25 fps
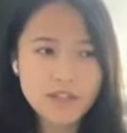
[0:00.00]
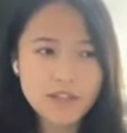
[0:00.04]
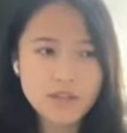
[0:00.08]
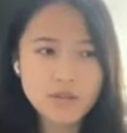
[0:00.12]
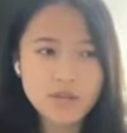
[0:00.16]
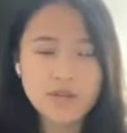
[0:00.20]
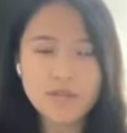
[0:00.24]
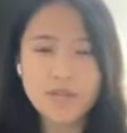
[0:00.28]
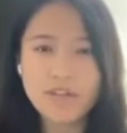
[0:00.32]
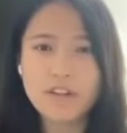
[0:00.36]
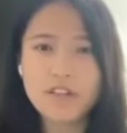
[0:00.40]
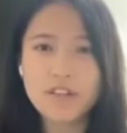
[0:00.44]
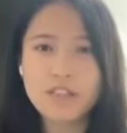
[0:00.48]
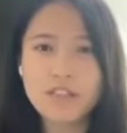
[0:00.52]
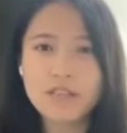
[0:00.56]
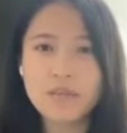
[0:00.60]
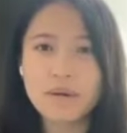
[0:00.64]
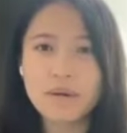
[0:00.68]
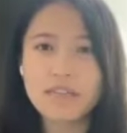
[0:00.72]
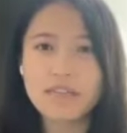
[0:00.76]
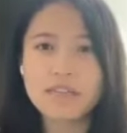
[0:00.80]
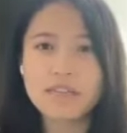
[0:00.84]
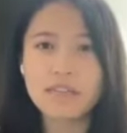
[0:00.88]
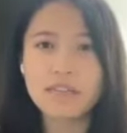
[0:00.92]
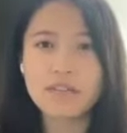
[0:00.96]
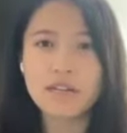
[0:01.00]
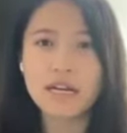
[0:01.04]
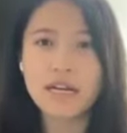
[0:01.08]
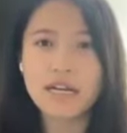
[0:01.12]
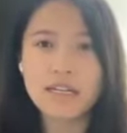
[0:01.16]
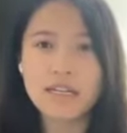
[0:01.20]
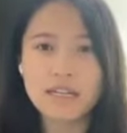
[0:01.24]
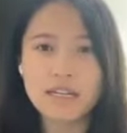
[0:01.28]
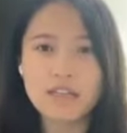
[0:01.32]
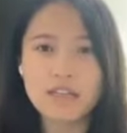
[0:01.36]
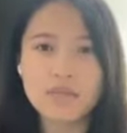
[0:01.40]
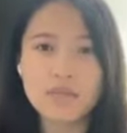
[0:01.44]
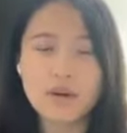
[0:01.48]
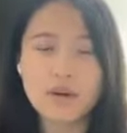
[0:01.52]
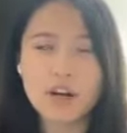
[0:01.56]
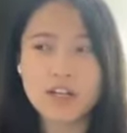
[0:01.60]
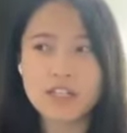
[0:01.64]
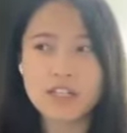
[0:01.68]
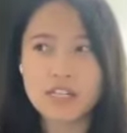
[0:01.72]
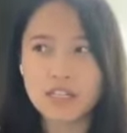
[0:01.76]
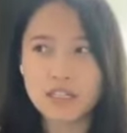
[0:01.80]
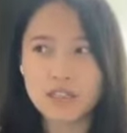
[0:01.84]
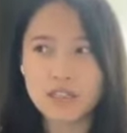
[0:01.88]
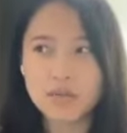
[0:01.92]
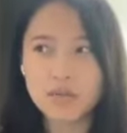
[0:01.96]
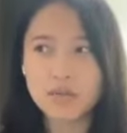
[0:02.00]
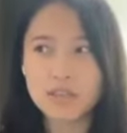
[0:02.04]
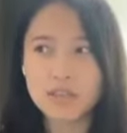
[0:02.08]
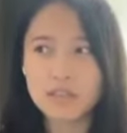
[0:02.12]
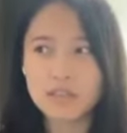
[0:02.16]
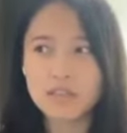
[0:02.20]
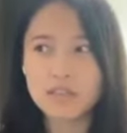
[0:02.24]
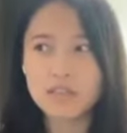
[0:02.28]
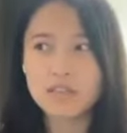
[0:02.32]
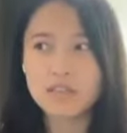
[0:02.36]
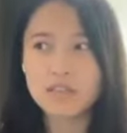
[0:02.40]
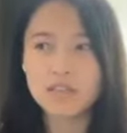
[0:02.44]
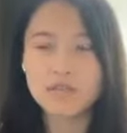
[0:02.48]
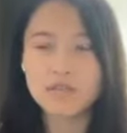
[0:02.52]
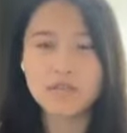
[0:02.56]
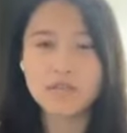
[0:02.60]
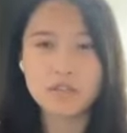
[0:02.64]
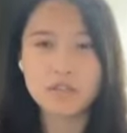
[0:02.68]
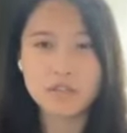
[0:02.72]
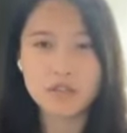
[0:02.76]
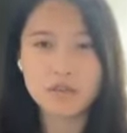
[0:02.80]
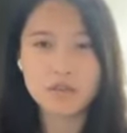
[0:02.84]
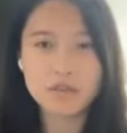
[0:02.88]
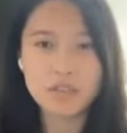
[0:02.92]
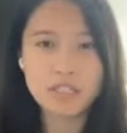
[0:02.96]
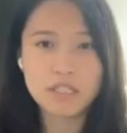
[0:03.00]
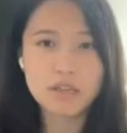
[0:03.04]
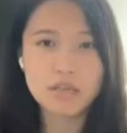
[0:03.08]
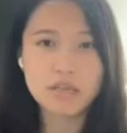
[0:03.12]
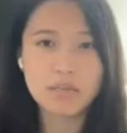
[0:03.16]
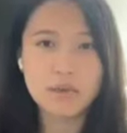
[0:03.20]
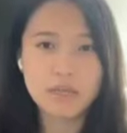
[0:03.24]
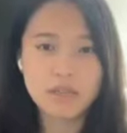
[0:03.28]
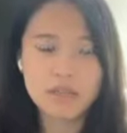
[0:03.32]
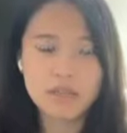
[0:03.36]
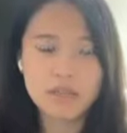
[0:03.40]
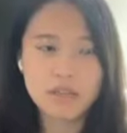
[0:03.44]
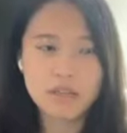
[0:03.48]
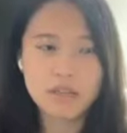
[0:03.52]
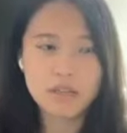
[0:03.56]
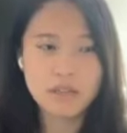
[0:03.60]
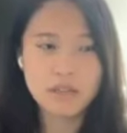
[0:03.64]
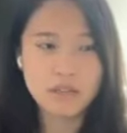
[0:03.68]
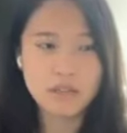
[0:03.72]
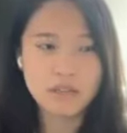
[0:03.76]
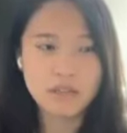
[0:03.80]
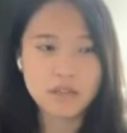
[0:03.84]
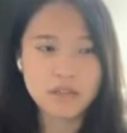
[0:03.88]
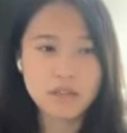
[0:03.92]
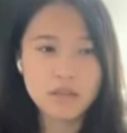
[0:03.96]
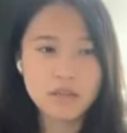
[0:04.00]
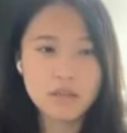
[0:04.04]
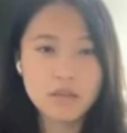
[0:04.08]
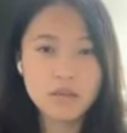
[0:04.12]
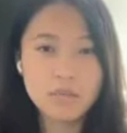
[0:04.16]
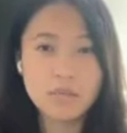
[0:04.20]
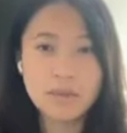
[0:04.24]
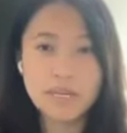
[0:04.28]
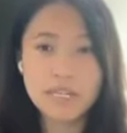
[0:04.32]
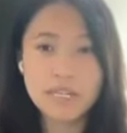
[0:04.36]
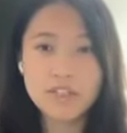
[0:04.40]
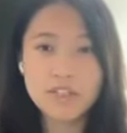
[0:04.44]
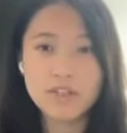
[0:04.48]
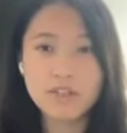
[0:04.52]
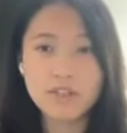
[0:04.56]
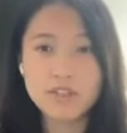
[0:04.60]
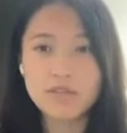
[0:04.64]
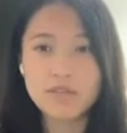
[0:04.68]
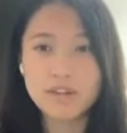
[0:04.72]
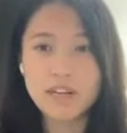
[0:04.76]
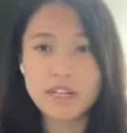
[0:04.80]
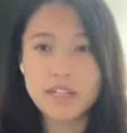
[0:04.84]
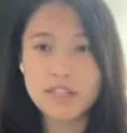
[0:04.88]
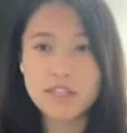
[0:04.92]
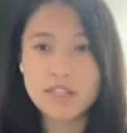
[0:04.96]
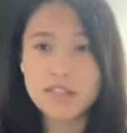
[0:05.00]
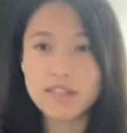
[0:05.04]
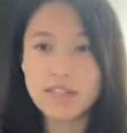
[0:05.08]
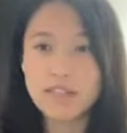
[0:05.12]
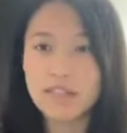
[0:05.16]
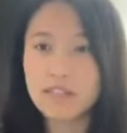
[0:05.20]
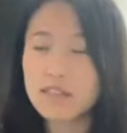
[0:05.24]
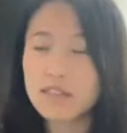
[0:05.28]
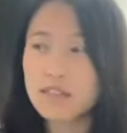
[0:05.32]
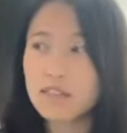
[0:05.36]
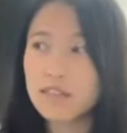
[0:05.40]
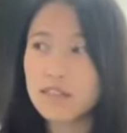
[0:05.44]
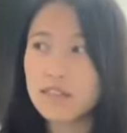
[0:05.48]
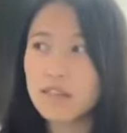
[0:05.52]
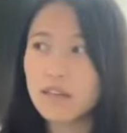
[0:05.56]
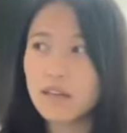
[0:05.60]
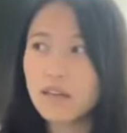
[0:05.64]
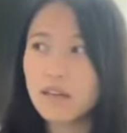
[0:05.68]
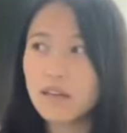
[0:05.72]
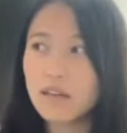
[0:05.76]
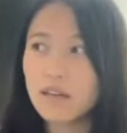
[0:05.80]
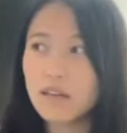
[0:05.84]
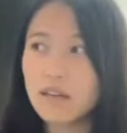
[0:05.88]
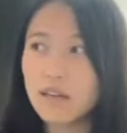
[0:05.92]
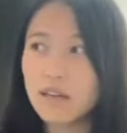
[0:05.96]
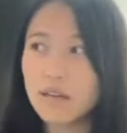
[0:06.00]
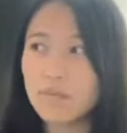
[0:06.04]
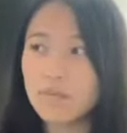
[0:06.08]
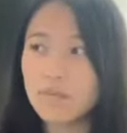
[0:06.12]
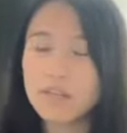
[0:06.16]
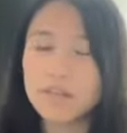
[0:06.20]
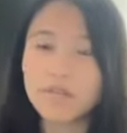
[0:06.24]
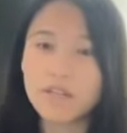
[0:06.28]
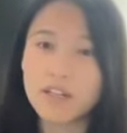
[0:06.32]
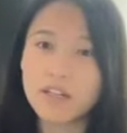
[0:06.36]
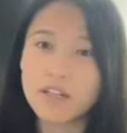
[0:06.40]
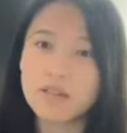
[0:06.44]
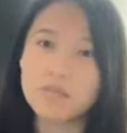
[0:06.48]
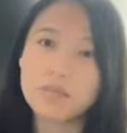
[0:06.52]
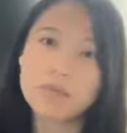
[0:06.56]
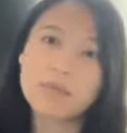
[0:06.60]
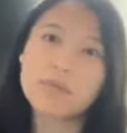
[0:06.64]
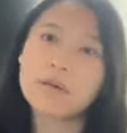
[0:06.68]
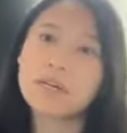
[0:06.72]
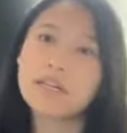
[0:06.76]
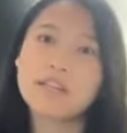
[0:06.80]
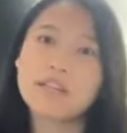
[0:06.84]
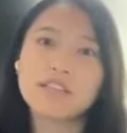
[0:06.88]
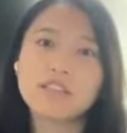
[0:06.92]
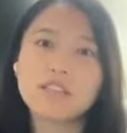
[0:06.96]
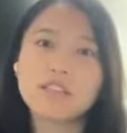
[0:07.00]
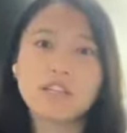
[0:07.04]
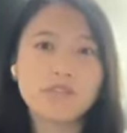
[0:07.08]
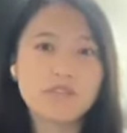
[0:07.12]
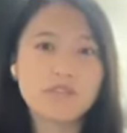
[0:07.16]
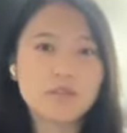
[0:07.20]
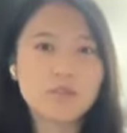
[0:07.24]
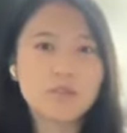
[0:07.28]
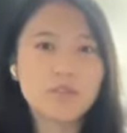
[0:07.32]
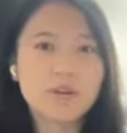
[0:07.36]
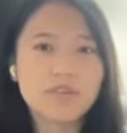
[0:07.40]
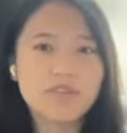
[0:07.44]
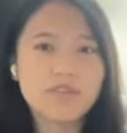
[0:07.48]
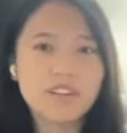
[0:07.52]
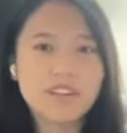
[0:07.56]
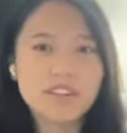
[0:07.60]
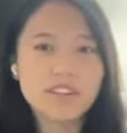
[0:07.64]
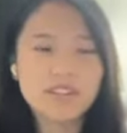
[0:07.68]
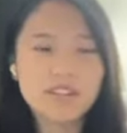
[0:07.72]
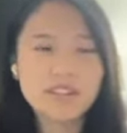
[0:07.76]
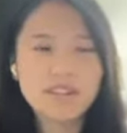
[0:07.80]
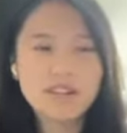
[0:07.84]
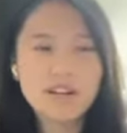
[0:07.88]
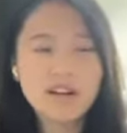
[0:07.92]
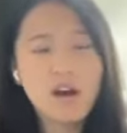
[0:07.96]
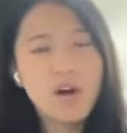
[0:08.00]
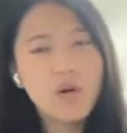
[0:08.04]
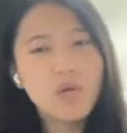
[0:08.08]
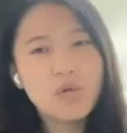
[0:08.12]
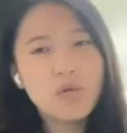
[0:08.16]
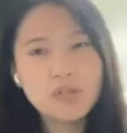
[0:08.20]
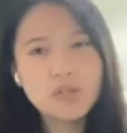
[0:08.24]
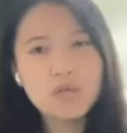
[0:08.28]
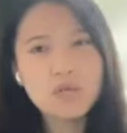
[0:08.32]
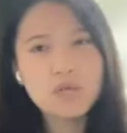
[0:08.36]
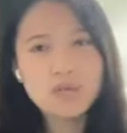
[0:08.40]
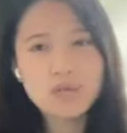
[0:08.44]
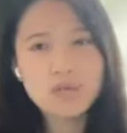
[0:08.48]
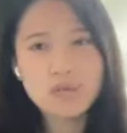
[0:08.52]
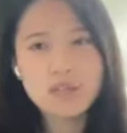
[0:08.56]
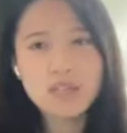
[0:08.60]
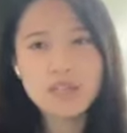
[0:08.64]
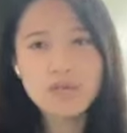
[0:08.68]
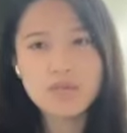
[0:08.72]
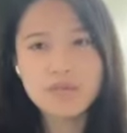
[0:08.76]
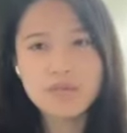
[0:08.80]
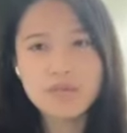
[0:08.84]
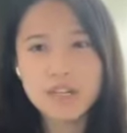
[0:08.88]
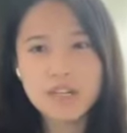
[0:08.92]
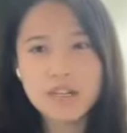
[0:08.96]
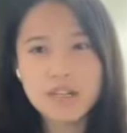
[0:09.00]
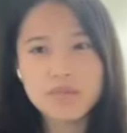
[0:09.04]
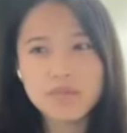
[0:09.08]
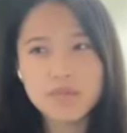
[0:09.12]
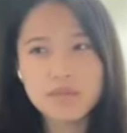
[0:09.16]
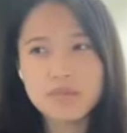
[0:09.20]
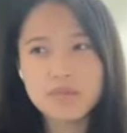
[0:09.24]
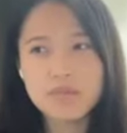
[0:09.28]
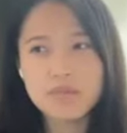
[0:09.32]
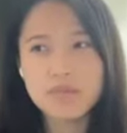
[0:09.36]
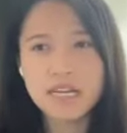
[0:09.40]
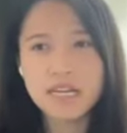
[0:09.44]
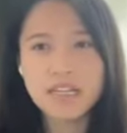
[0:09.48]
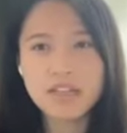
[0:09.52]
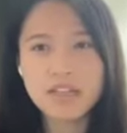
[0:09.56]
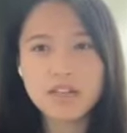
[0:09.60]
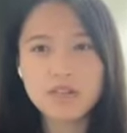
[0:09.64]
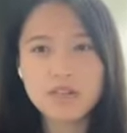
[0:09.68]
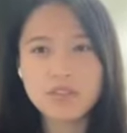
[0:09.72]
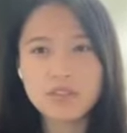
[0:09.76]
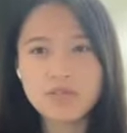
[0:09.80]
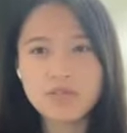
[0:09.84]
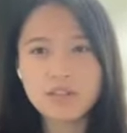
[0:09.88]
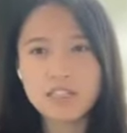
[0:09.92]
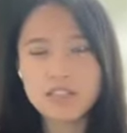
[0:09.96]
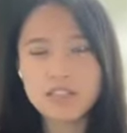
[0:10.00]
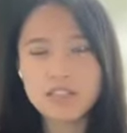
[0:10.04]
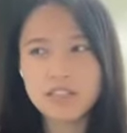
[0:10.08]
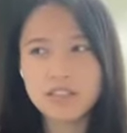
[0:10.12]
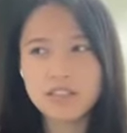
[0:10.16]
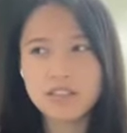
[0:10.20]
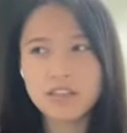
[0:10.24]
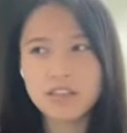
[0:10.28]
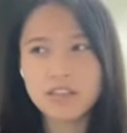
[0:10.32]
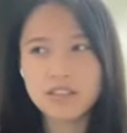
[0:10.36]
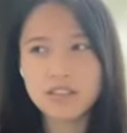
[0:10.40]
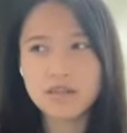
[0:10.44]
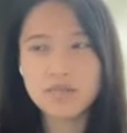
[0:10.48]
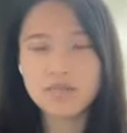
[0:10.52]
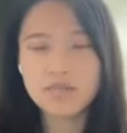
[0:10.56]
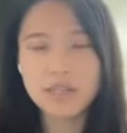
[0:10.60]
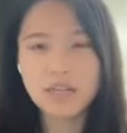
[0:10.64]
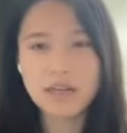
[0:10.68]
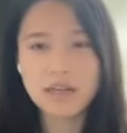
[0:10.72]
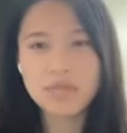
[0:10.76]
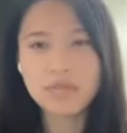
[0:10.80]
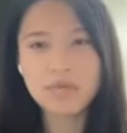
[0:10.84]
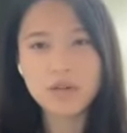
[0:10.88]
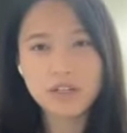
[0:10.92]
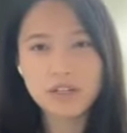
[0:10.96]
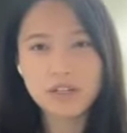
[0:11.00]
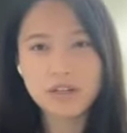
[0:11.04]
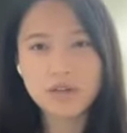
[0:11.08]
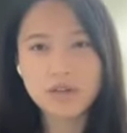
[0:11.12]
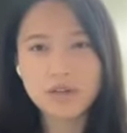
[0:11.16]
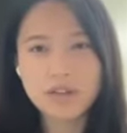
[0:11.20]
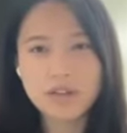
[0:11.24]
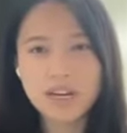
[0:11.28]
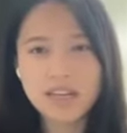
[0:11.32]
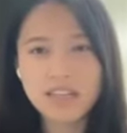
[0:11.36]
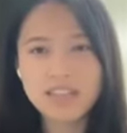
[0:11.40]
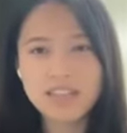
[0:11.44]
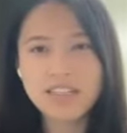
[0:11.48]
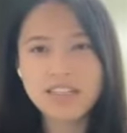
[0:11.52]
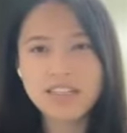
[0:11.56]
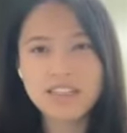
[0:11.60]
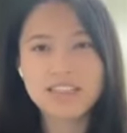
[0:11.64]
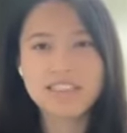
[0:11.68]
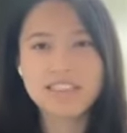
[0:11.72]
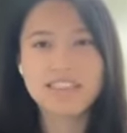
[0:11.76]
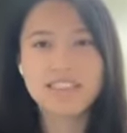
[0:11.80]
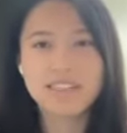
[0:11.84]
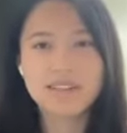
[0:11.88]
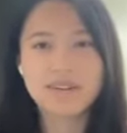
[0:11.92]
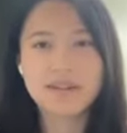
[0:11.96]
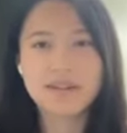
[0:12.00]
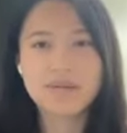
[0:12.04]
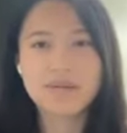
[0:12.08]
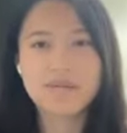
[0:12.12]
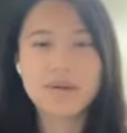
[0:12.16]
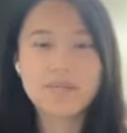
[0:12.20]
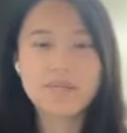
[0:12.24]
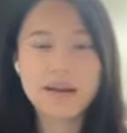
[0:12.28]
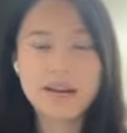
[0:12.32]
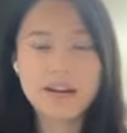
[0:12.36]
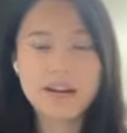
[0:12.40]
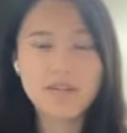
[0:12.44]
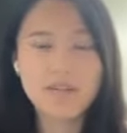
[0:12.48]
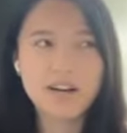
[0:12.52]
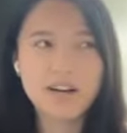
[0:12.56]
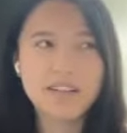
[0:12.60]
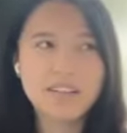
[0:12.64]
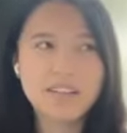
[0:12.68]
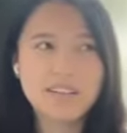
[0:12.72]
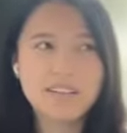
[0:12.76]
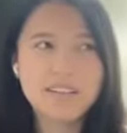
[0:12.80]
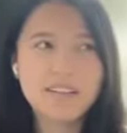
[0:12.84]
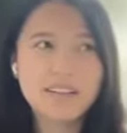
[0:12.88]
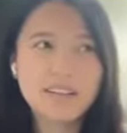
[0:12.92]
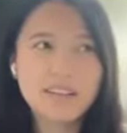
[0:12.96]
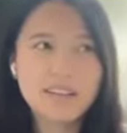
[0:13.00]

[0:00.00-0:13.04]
So the first semester I did a project with a few teammates on a medical device that's developed by a Tufts professor, which was really fun, but medical device is not something I'm really good at considering my background,